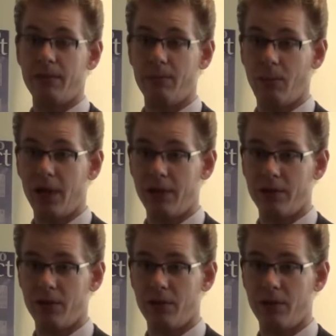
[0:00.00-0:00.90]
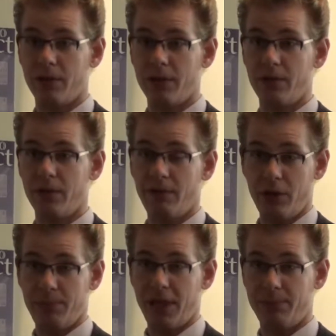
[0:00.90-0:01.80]
them well, and to in the
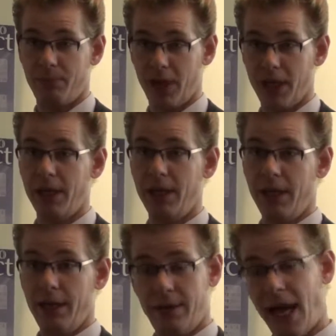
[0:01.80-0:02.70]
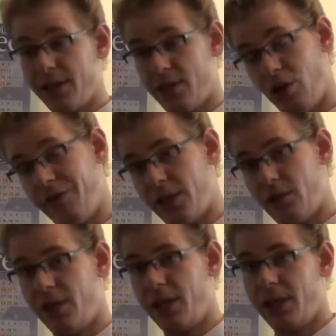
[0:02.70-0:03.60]
first place bring that service
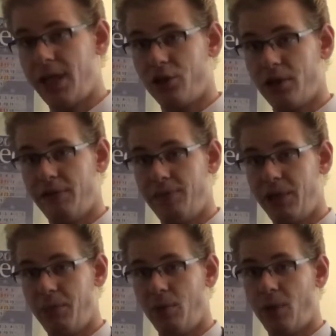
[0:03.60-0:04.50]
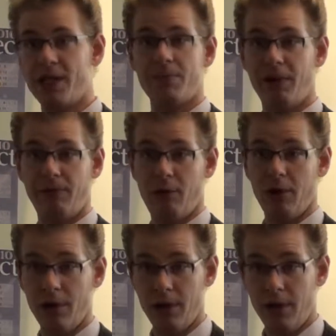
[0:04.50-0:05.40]
to the attention of people, whereas
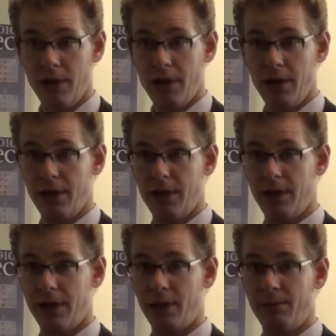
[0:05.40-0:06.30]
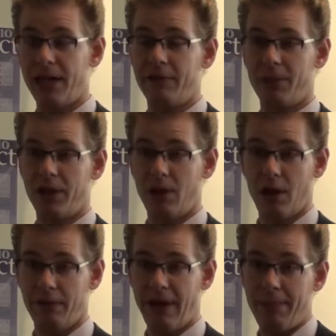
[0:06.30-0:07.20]
before there might have been a
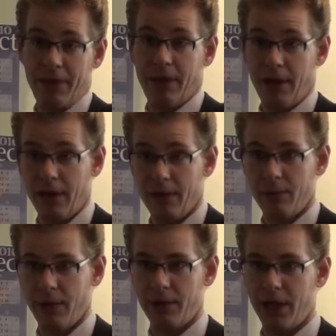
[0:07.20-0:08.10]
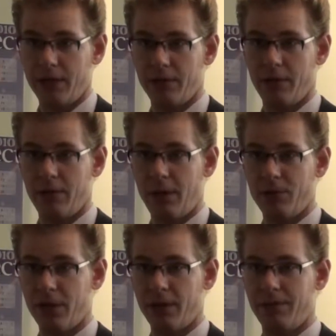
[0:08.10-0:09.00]
lot of apathy with regard to
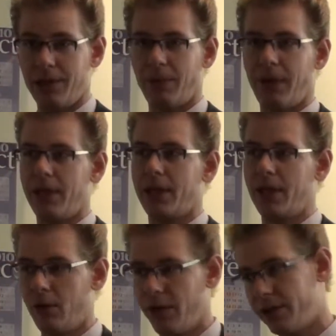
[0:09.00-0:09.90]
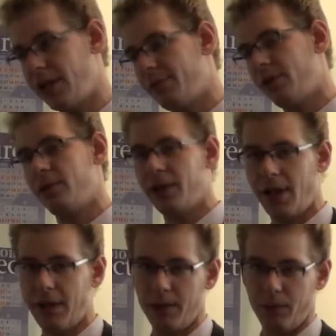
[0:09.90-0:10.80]
corruption, people thinking, oh, there's absolutely
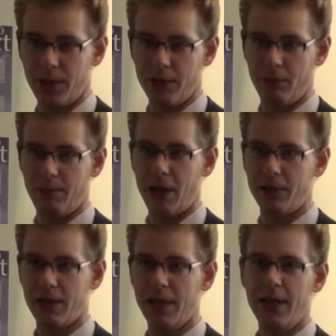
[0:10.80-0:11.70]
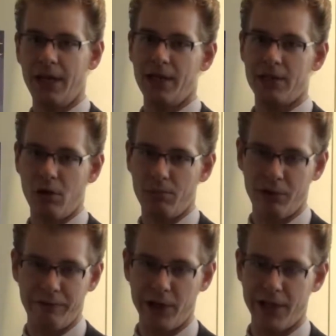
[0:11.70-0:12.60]
nothing we can do about it, it's so
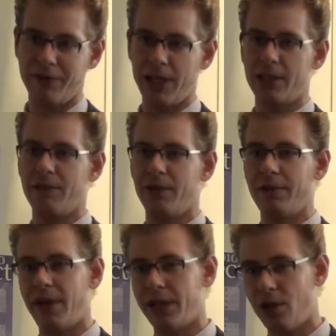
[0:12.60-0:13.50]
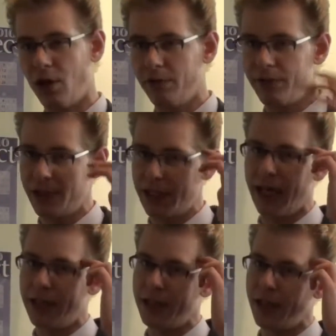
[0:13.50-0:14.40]
pervasive, it affects all of
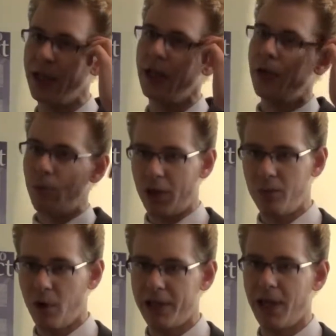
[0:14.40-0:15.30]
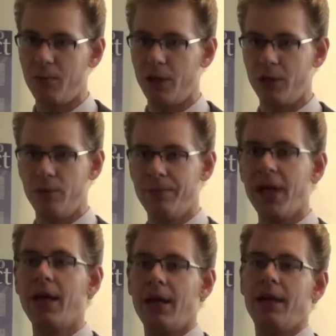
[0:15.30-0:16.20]
society, what can we do?
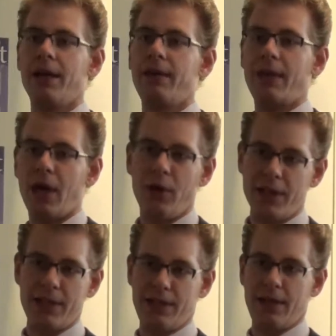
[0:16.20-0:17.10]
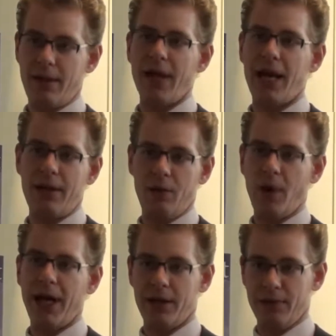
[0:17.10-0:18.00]
There is then a
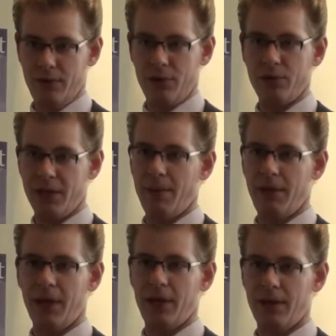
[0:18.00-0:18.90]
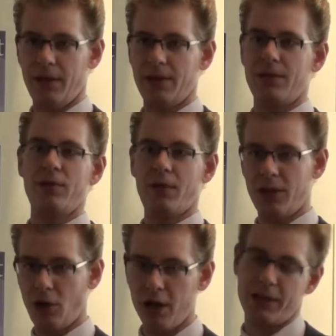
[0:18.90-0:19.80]
way to do something. You can
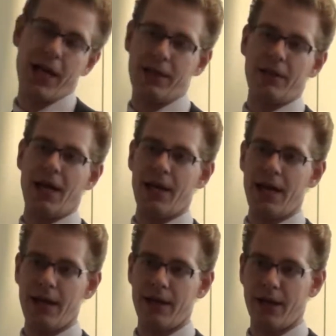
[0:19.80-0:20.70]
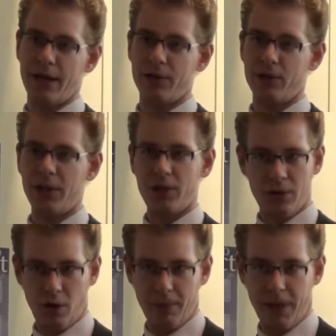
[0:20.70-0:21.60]
contact an ALAC, and you need to
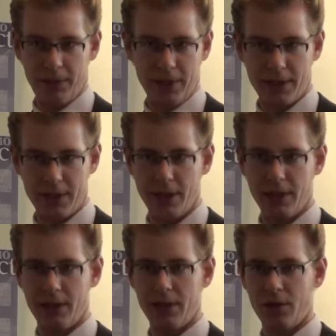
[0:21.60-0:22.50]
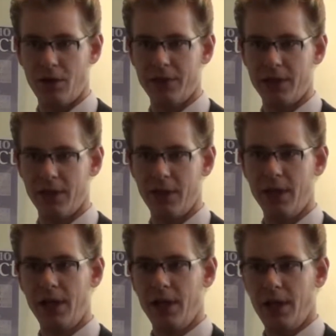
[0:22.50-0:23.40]
know about this service
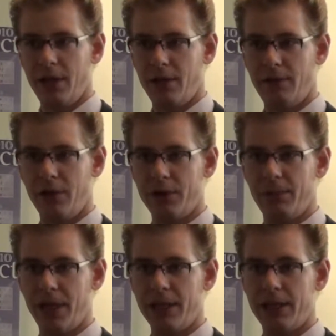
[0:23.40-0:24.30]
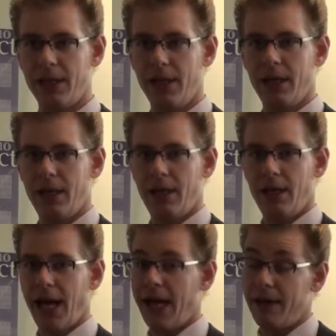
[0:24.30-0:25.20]
in the first place.
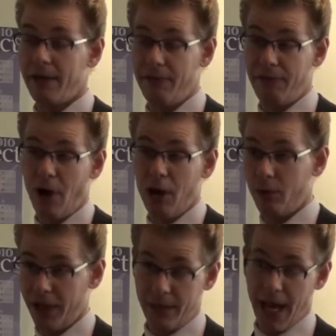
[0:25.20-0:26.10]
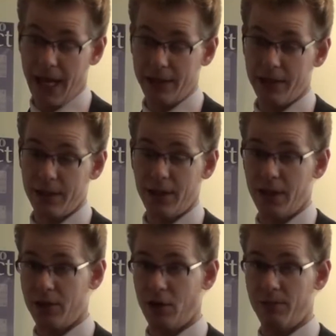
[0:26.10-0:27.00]
And following that,
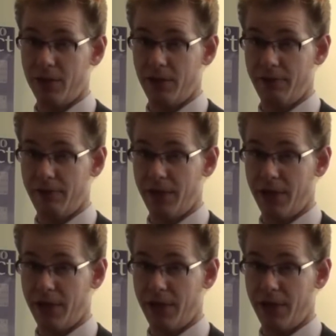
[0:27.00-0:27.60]
in terms of